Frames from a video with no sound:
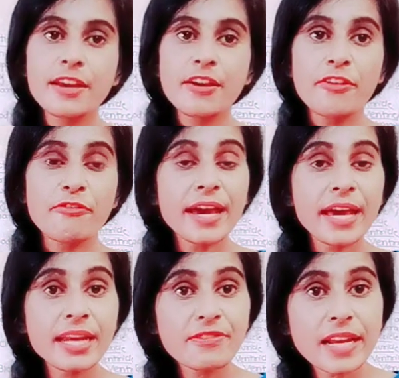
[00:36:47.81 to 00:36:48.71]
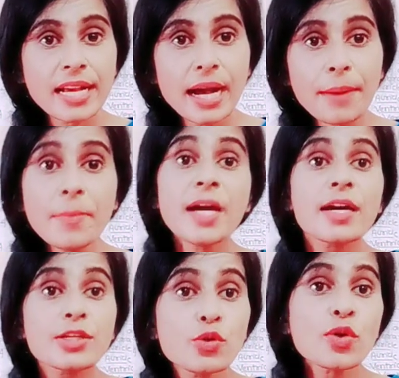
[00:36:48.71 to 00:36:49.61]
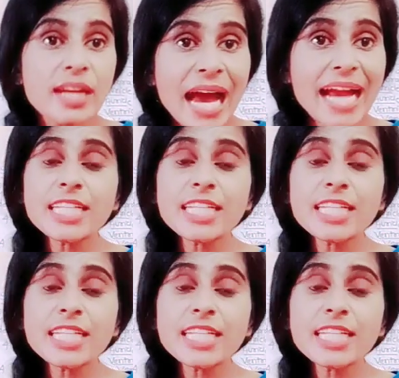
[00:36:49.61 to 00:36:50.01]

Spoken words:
Where it will come? To right